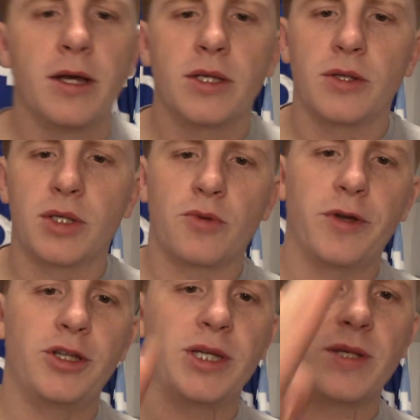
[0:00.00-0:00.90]
so the
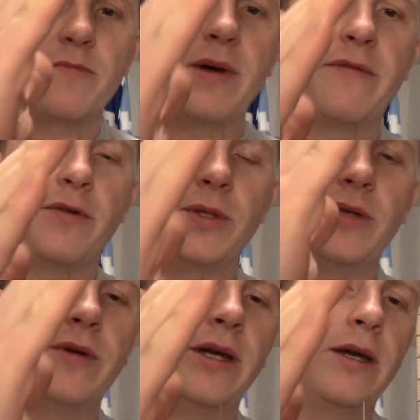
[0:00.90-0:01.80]
syringe has a bevel
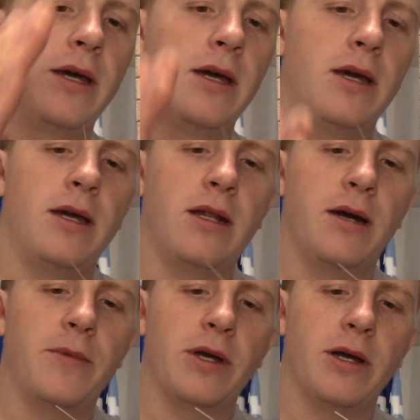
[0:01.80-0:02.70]
to it, and
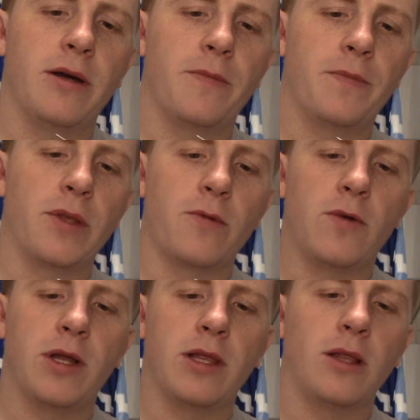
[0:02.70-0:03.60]
I'm gonna
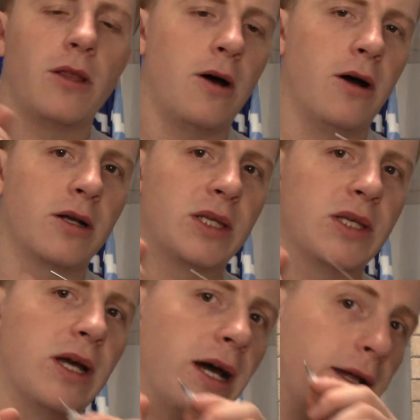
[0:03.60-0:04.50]
run the long
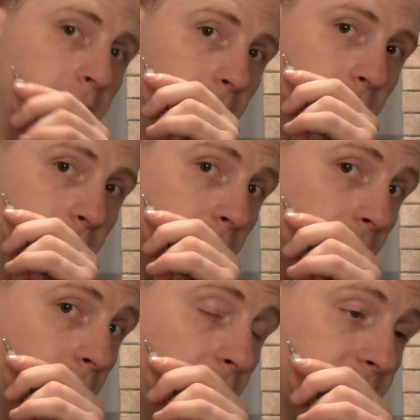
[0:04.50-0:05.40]
side
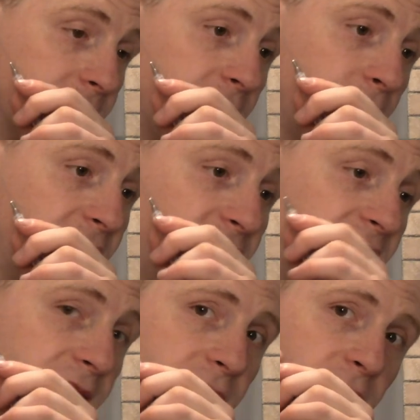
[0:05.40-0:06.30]
alongside my
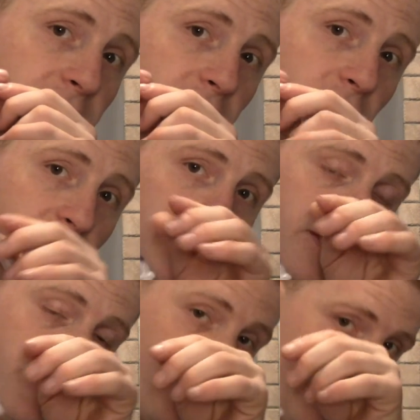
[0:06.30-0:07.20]
face so I can use my
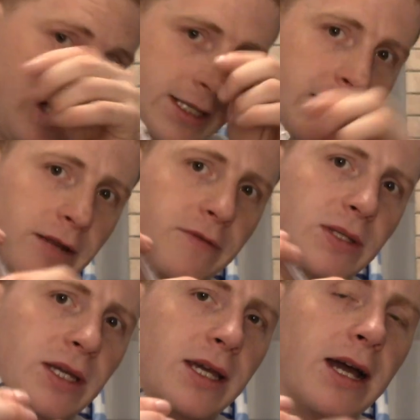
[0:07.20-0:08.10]
face kind of
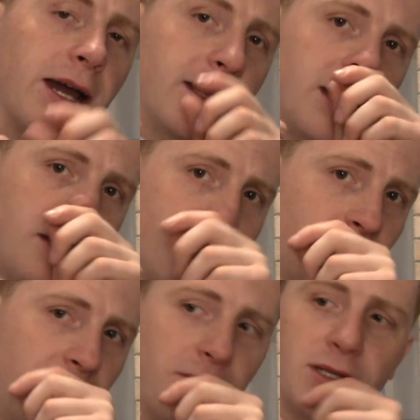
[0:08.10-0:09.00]
as a guide,
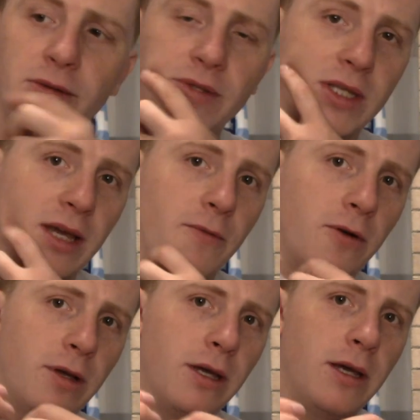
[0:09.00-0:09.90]
keep keep myself
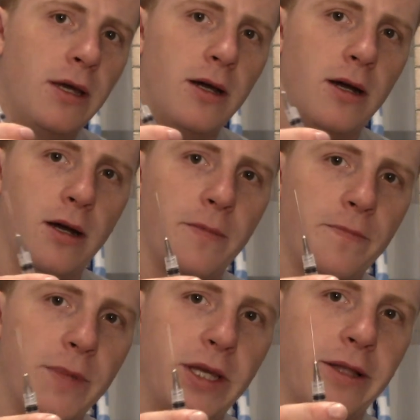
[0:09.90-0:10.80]
stable. Um,
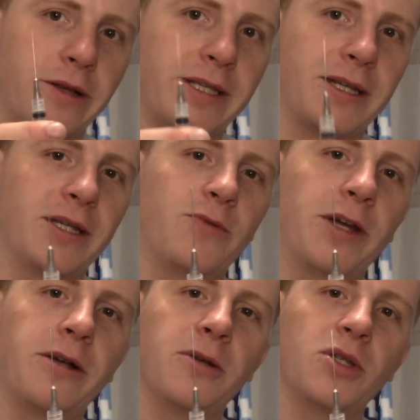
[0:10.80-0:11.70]
it looks like it's
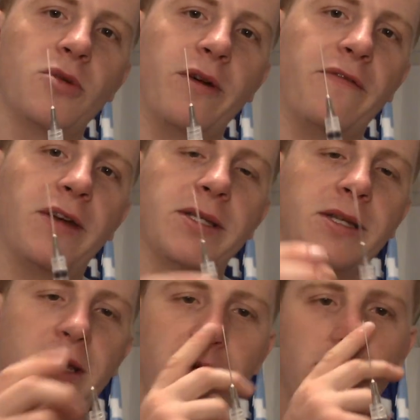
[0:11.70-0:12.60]
way closer to my face
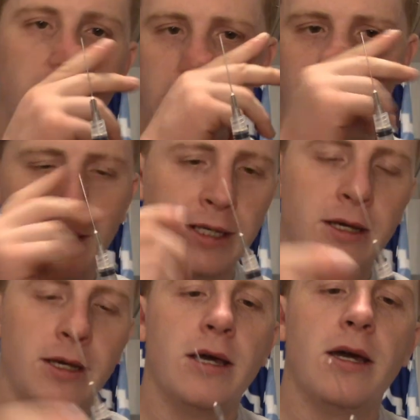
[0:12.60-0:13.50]
on camera than it is.
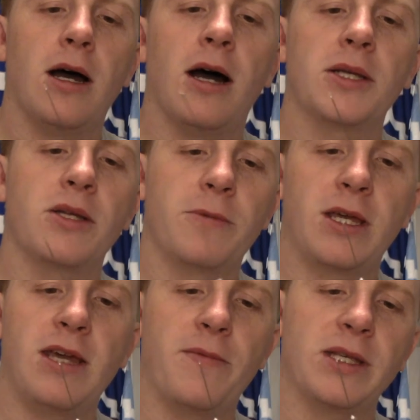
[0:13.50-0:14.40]
Uh, so I'm
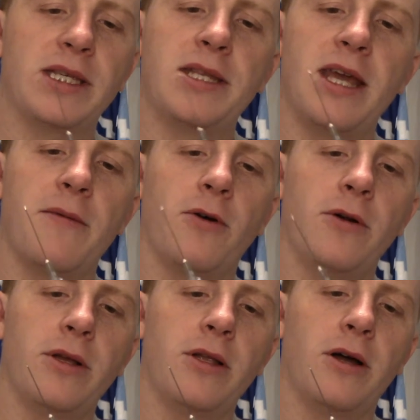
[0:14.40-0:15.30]
gonna keep it
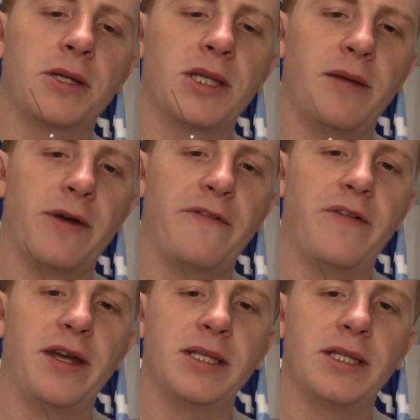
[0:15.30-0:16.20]
stable alongside my
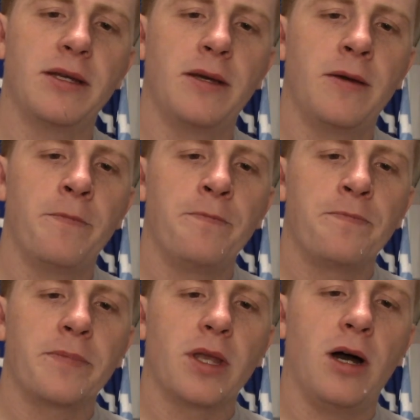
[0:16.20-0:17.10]
face.
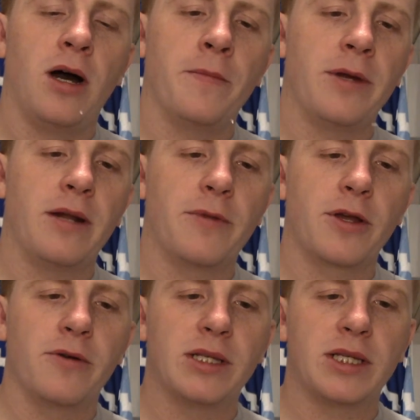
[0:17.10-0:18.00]
Um, and I'm gonna
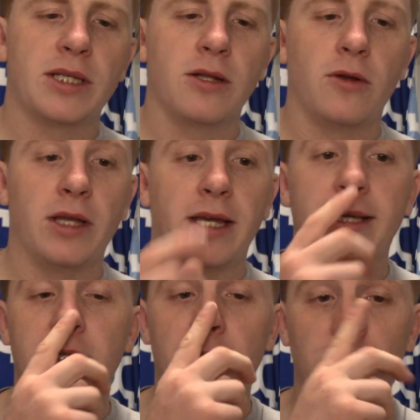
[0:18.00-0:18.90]
go in slowly
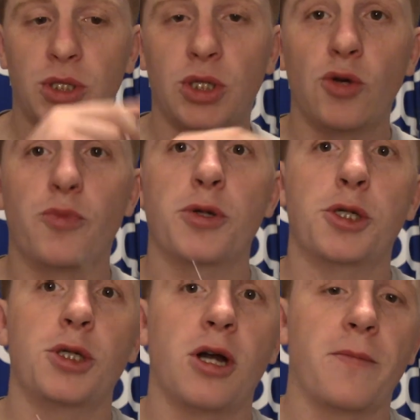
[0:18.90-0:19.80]
because they're super
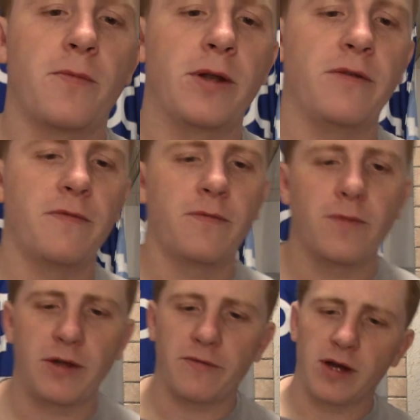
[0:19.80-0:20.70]
sharp when you've
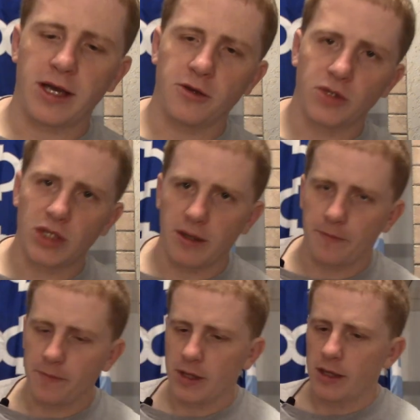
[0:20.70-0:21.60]
when you've not used
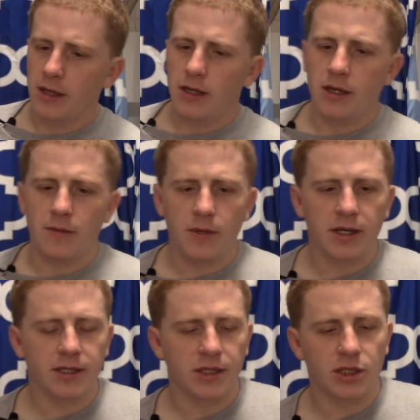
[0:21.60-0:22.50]
them, and
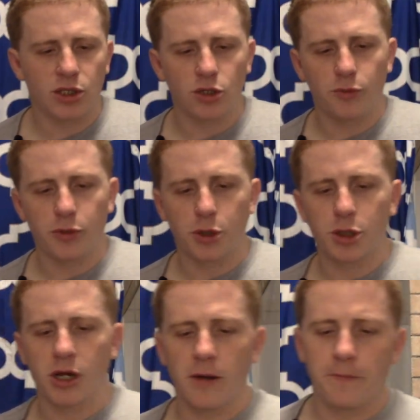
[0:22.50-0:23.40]
because it's super
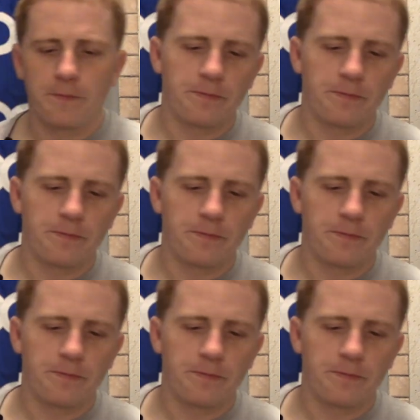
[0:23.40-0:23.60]
sharp,